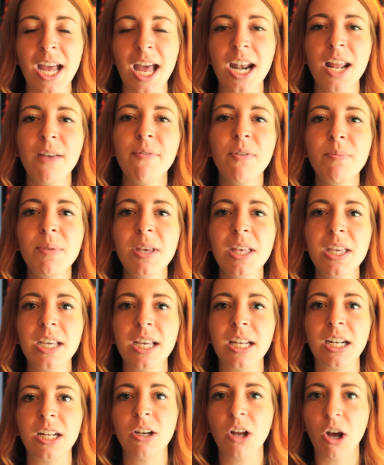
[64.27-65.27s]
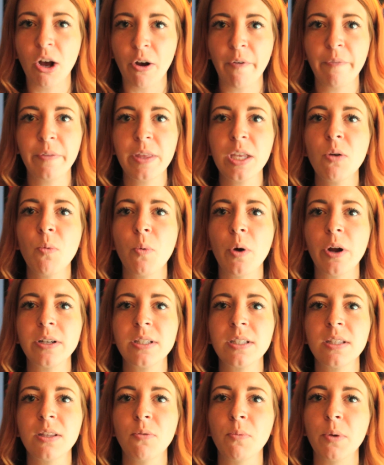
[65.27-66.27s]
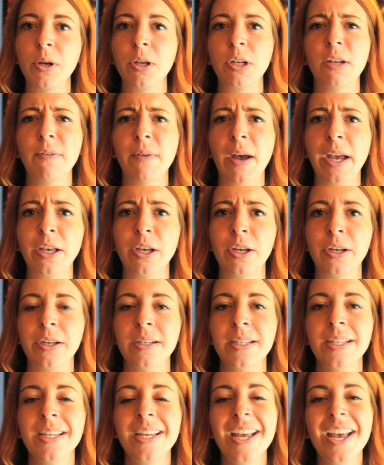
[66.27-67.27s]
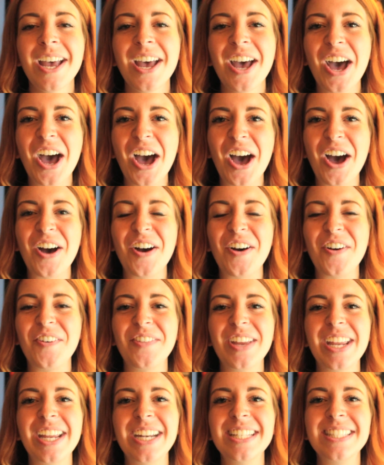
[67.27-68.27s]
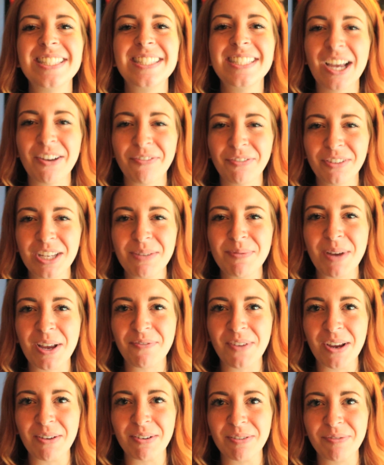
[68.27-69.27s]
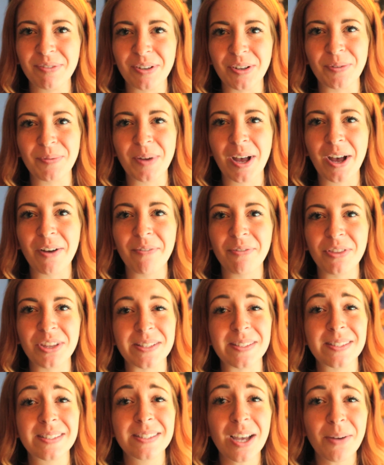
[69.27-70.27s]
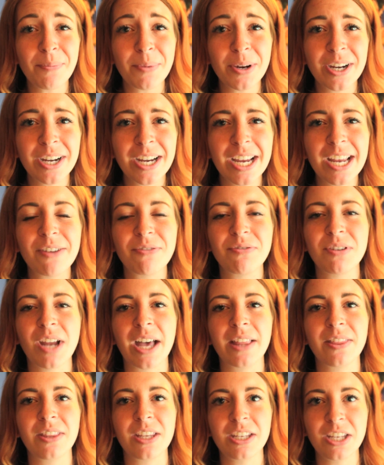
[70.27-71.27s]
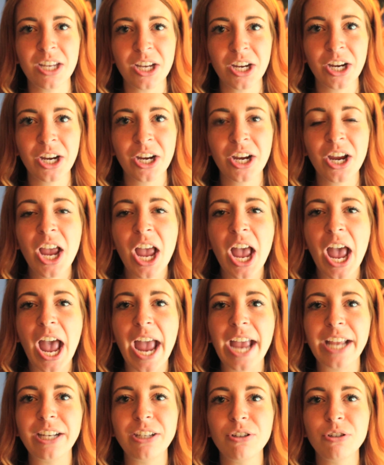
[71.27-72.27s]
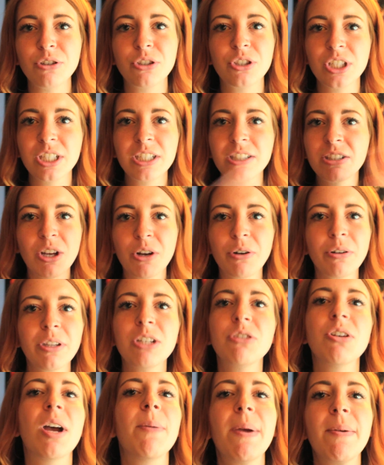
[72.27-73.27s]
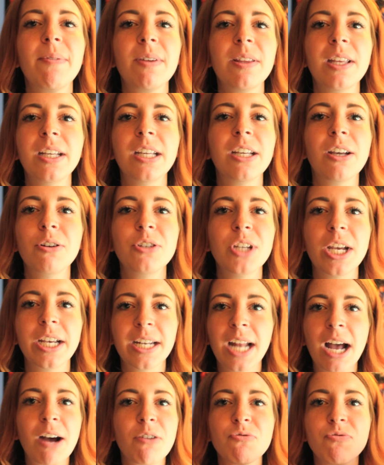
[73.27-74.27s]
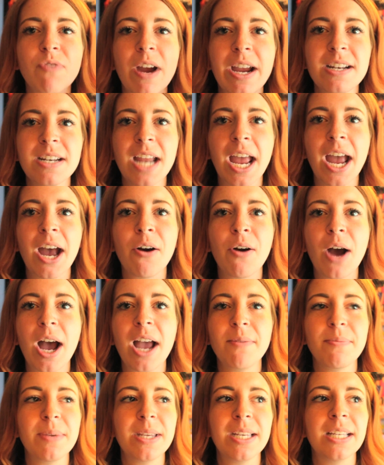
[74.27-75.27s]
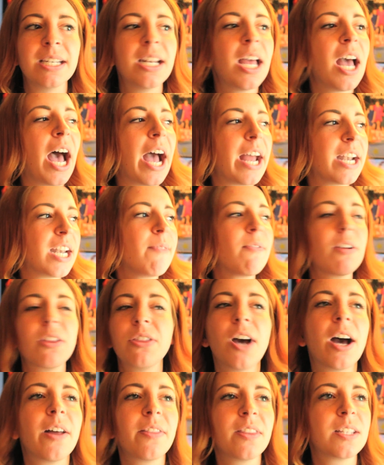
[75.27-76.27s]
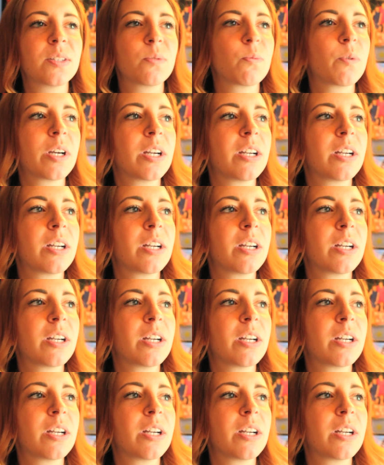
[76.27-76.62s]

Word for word: out of 1,000,000 and all the awards in the world if I could. It is definitely my favorite film of the summer, if not the year, and you should totally drop everything and go check it out right now. I mean, I never thought this